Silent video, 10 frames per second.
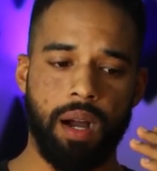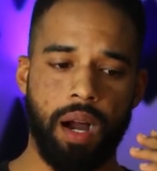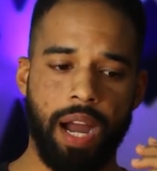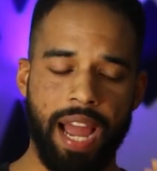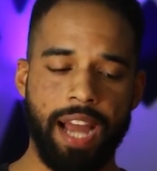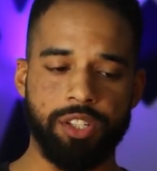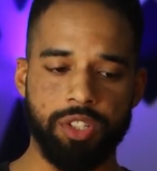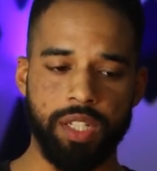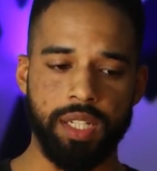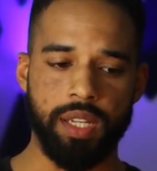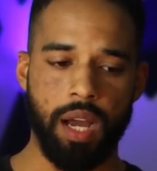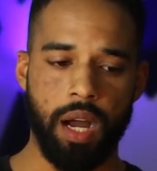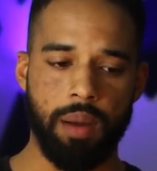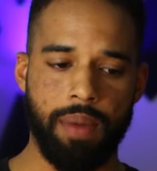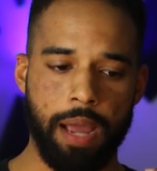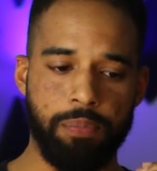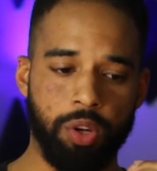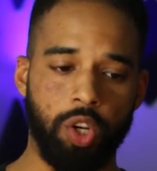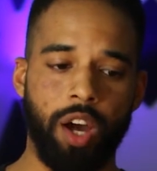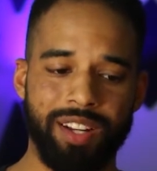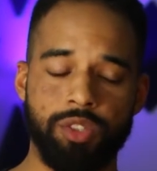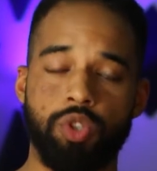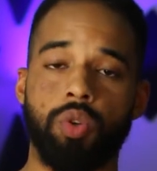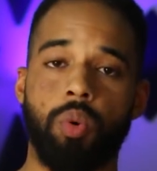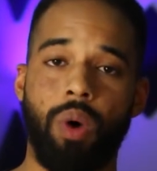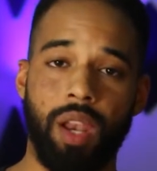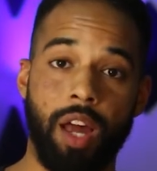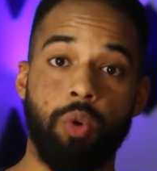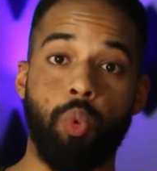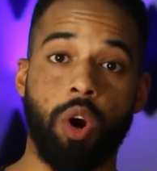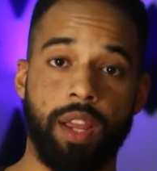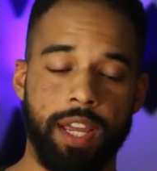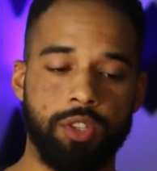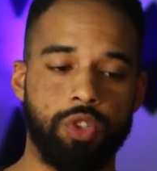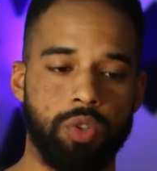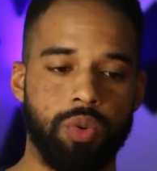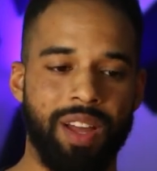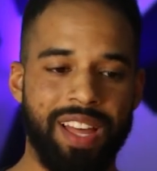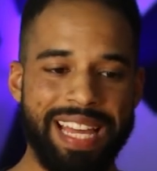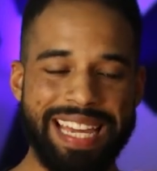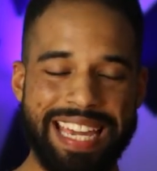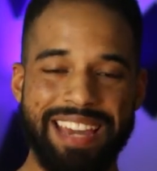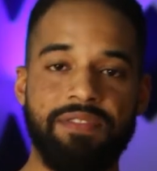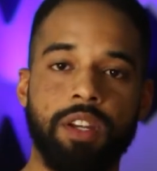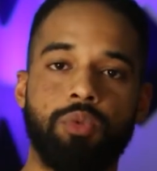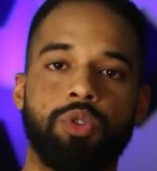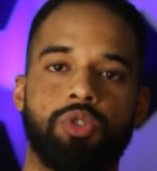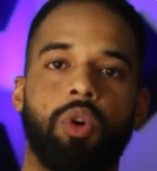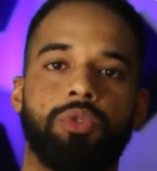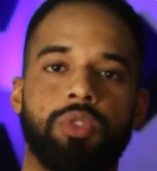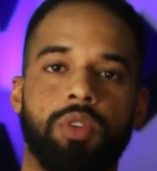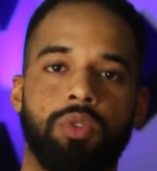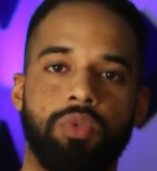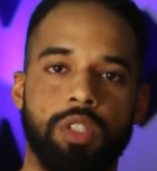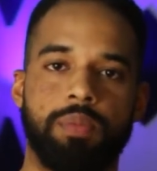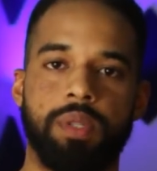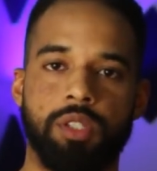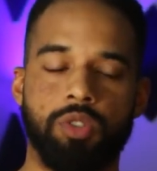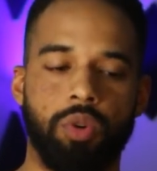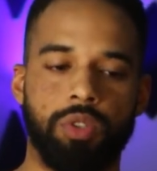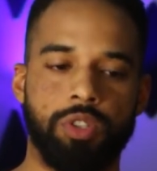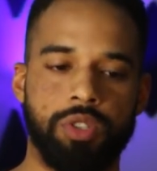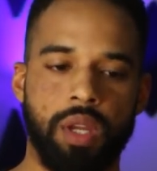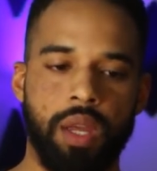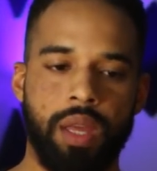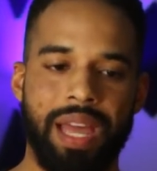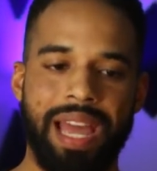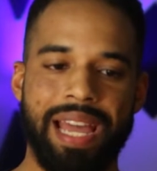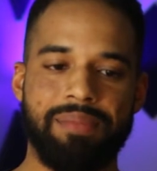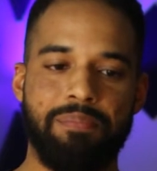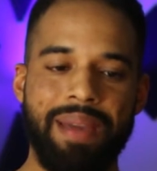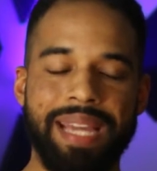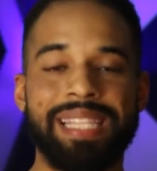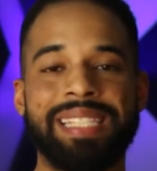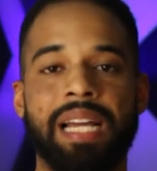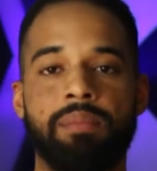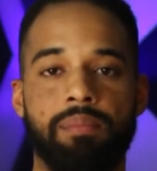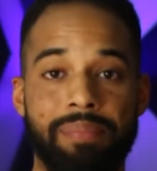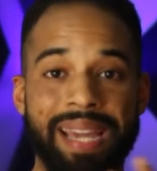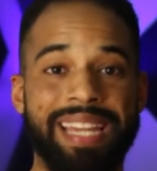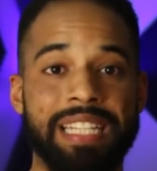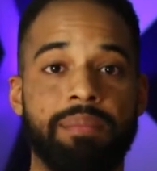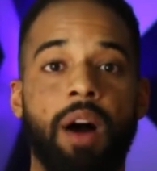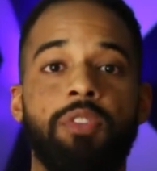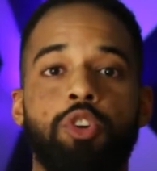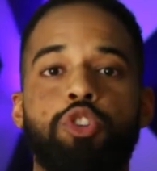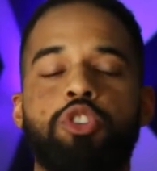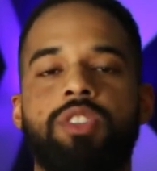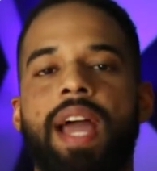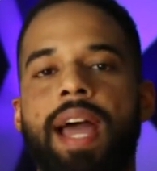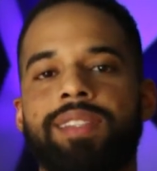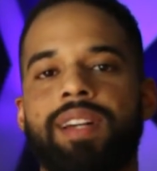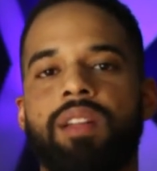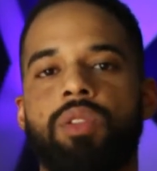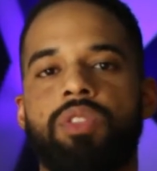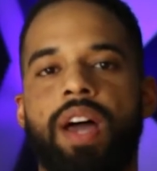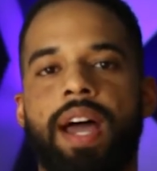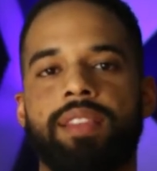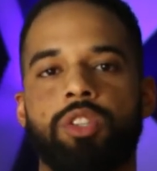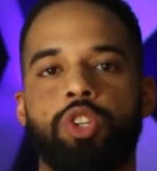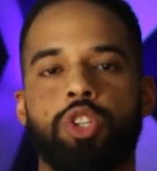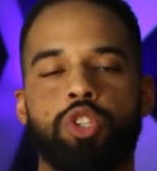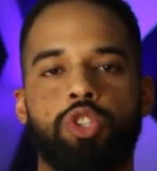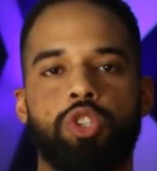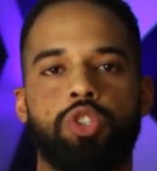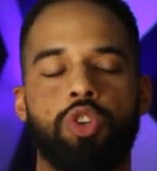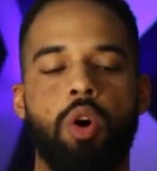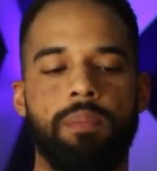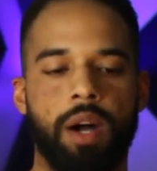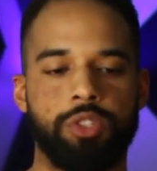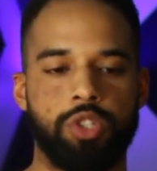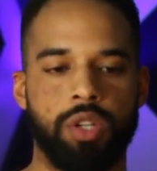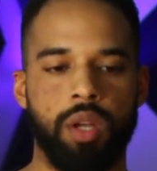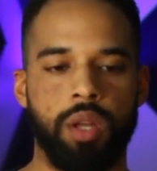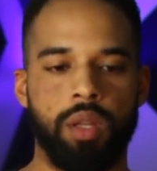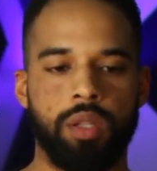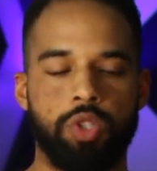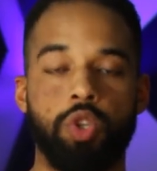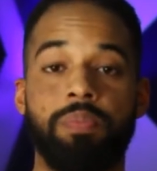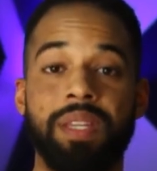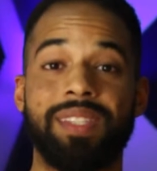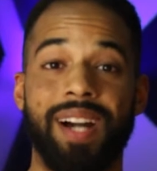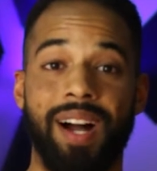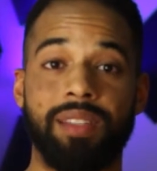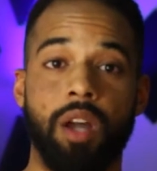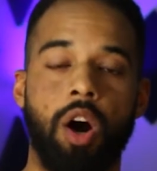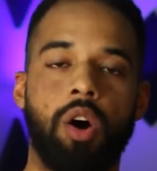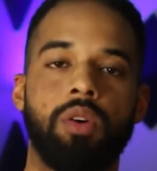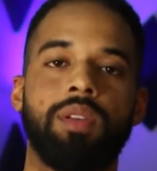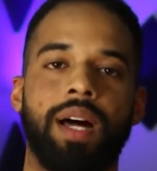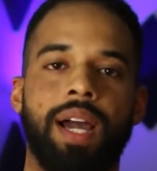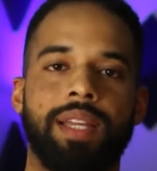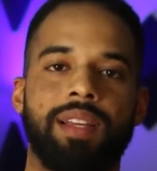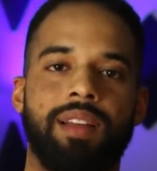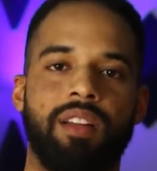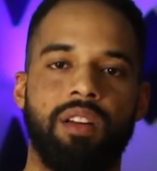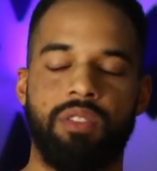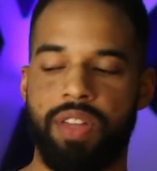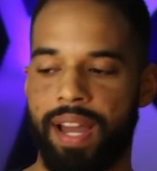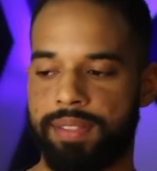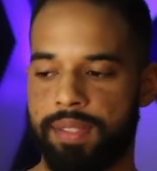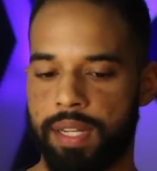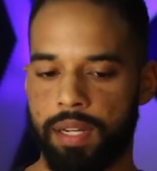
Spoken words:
actually I put a lot of work into giving results to these business owners and making them understand that there's so much to be done online that